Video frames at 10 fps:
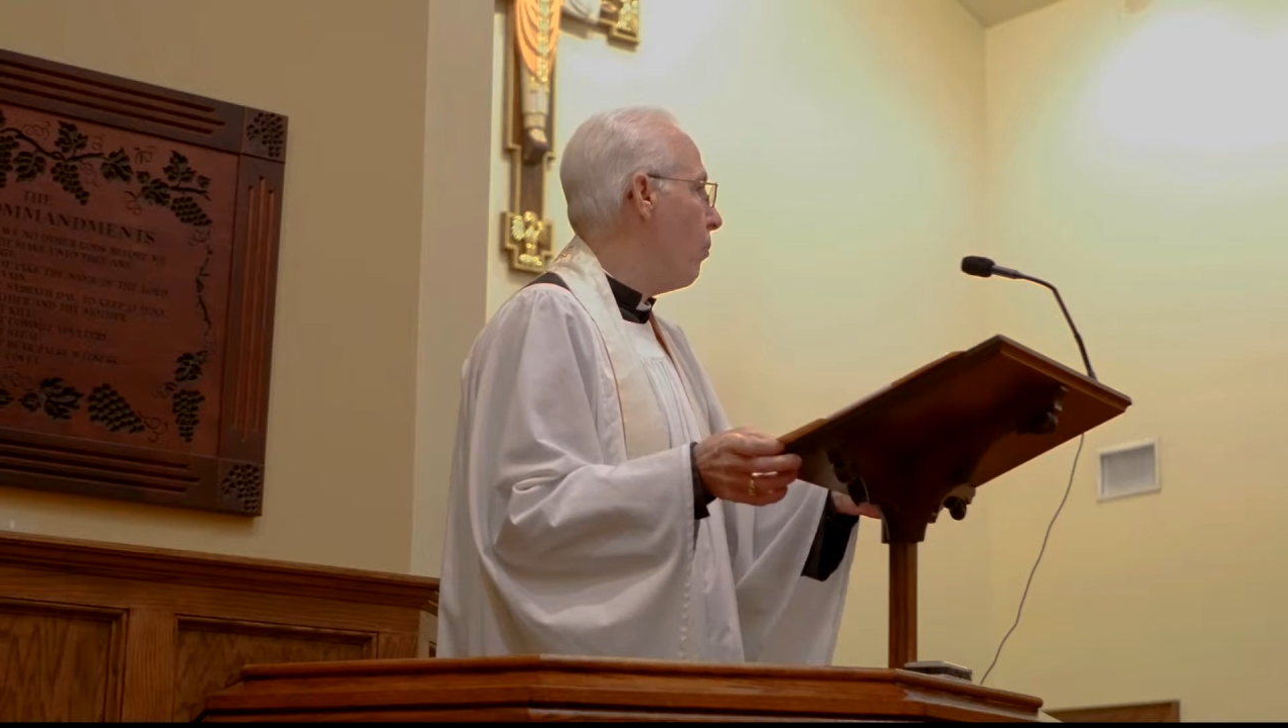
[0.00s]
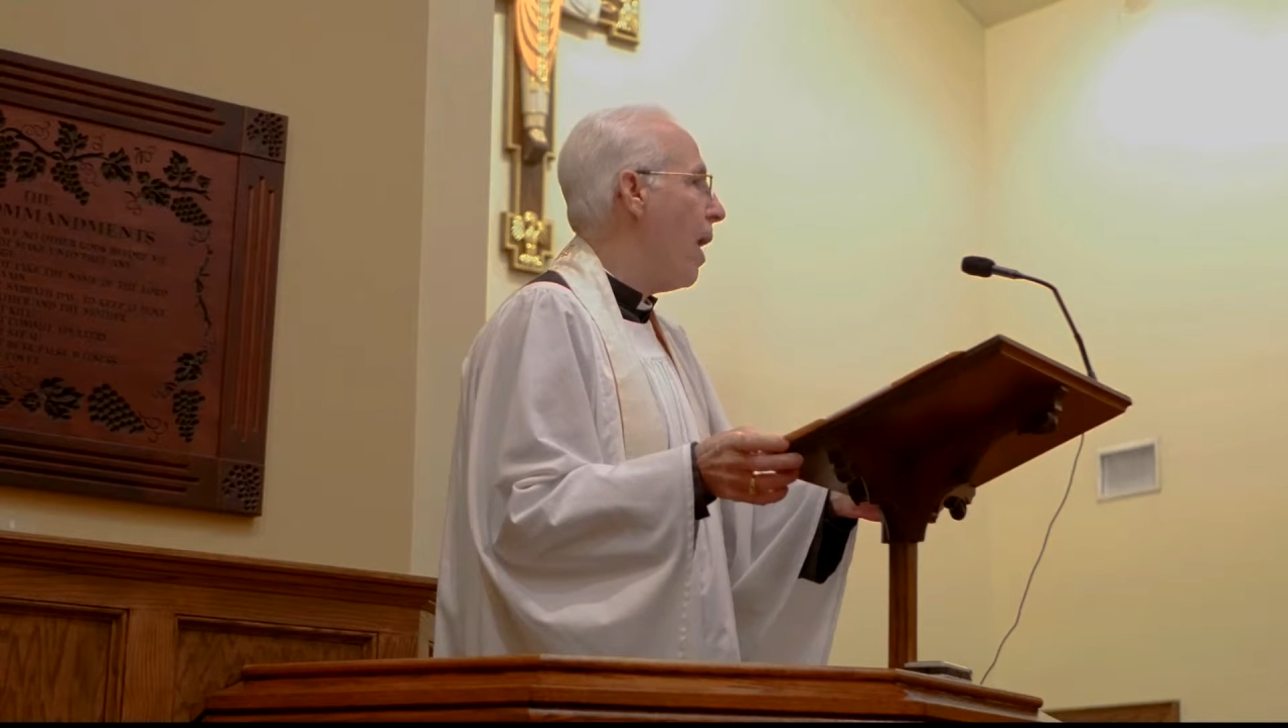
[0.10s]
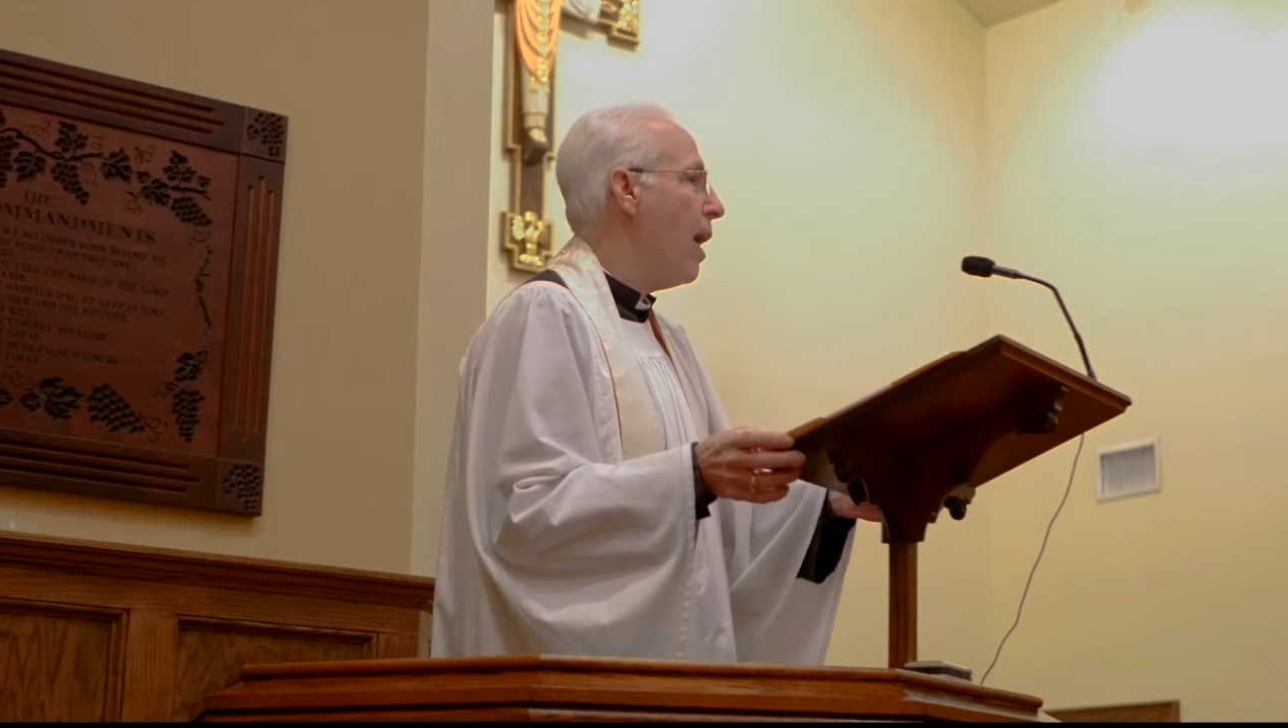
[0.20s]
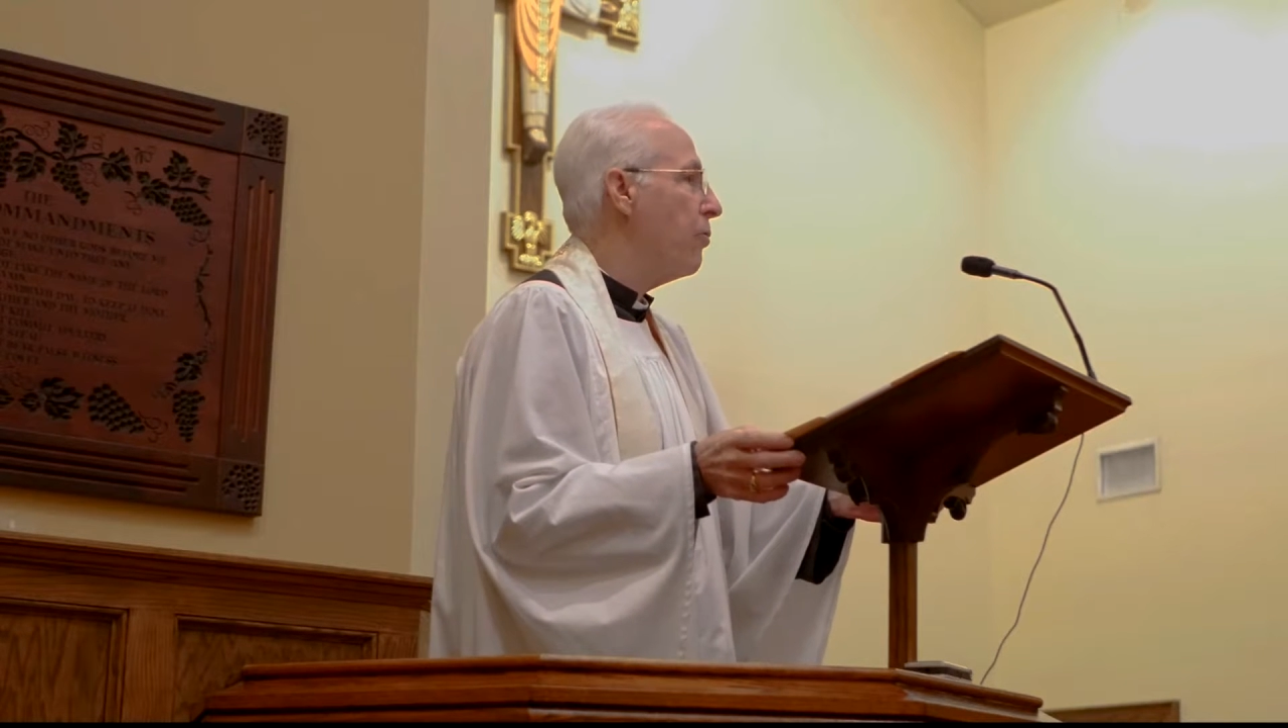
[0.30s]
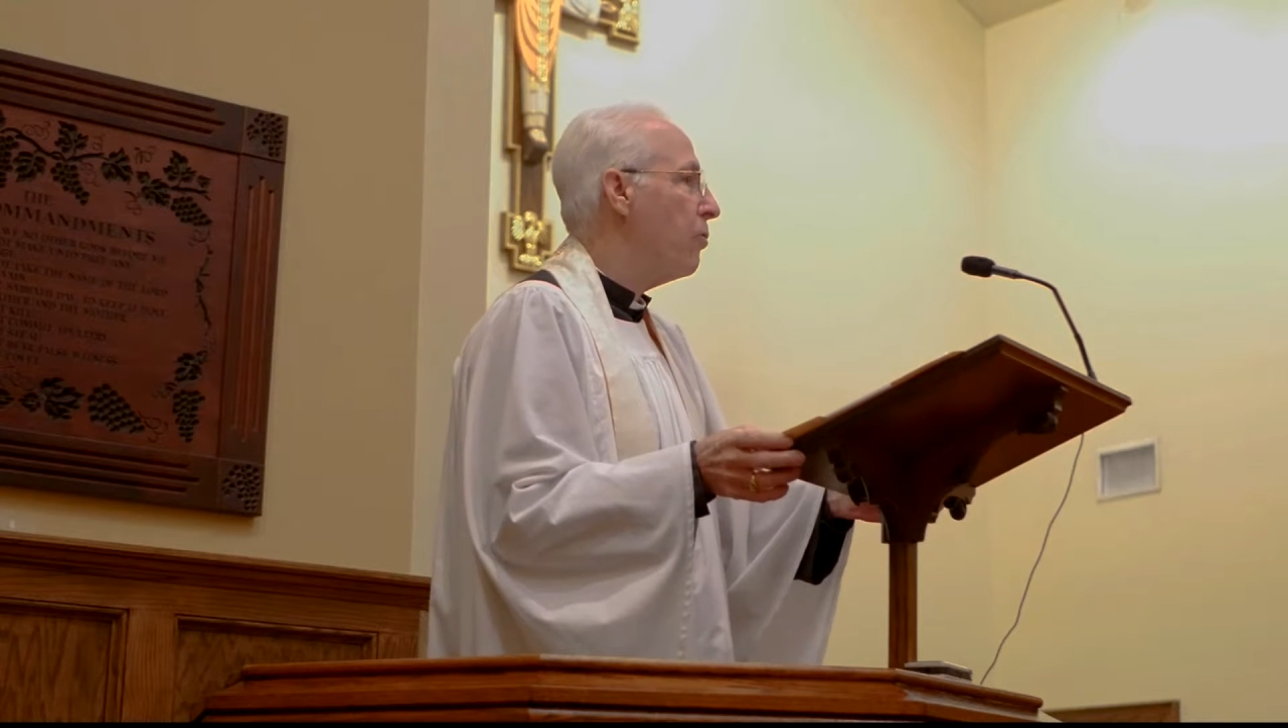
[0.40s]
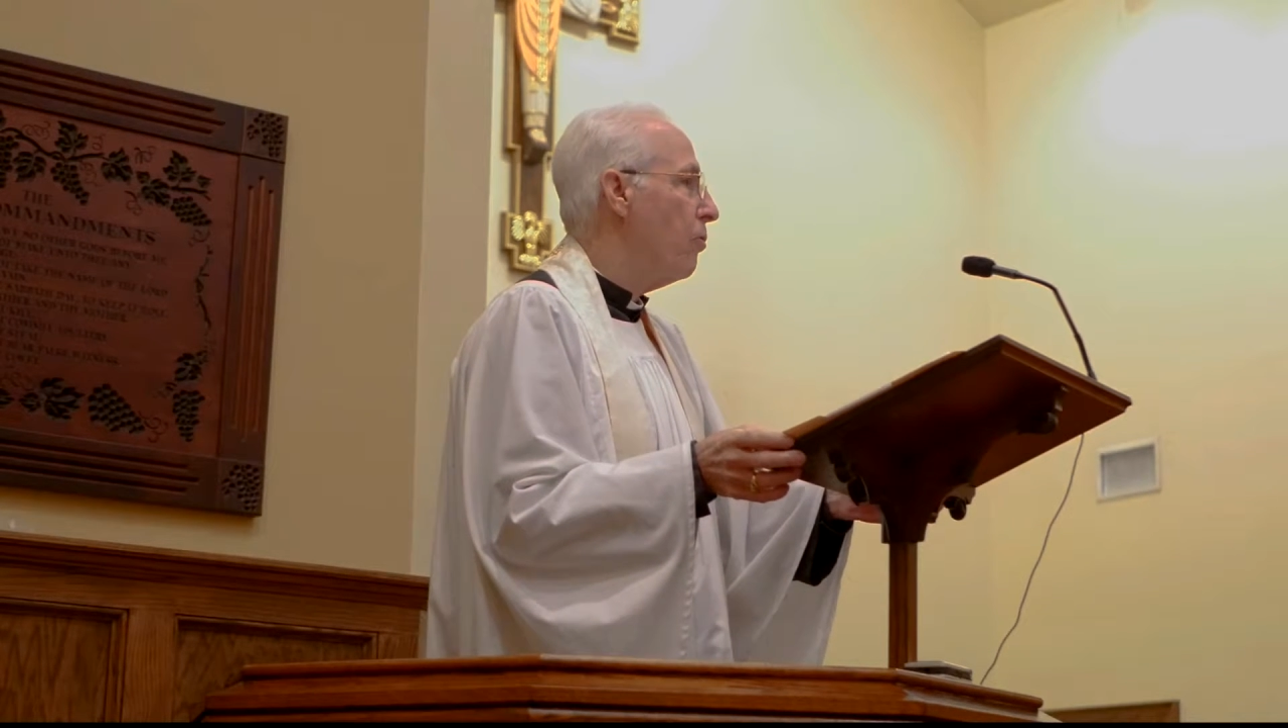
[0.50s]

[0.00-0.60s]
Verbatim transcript: rise